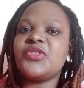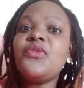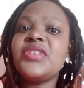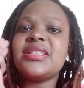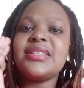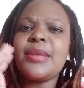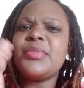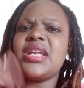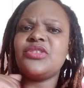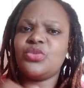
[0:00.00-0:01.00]
obviously
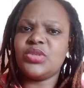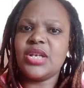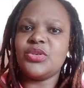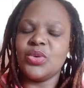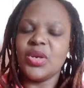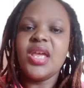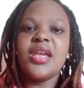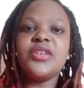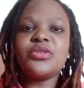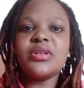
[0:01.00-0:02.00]
somebody has to tell you.
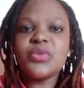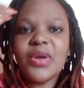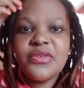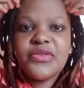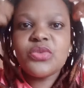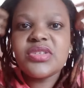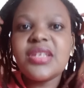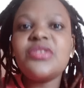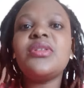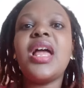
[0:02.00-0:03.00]
It's not one of those
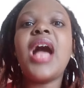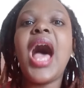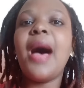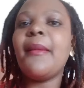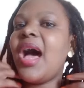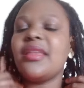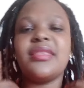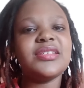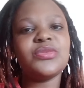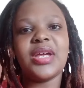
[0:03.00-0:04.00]
things you're like,
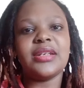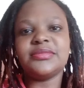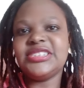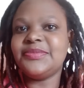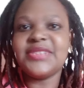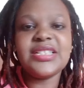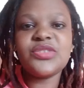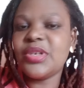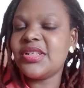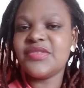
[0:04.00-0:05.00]
this one, this
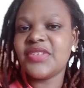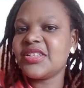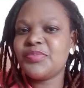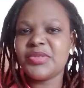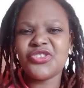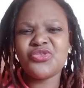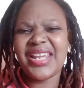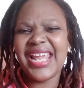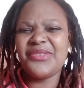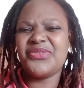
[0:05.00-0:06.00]
one is very
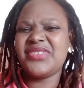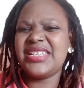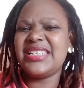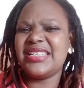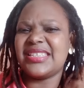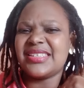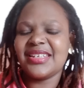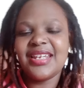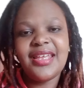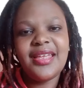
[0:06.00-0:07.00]
spiritual. I feel it.
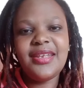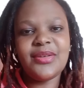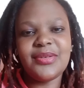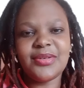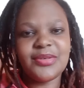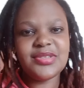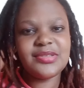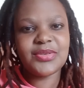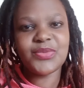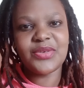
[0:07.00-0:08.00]
No, no, no. It's
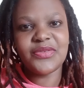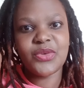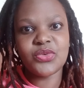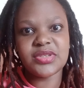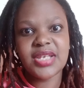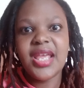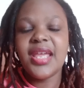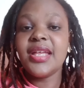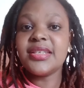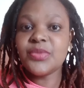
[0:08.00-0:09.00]
not one of those.
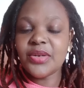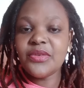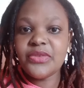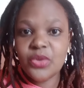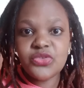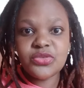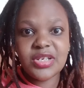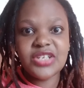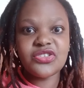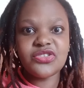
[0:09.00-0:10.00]
It's one of those
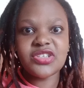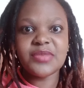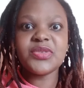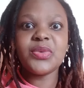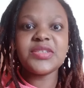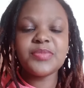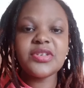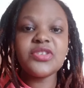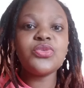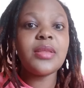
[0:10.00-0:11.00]
relationships where
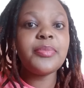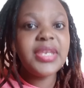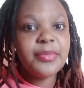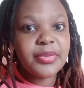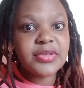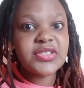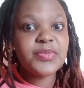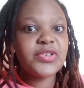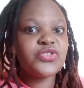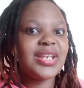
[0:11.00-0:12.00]
spiritual people,
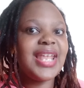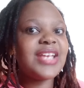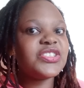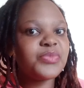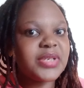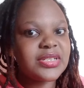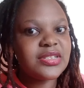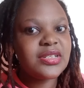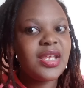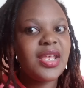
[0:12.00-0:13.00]
spiritual experts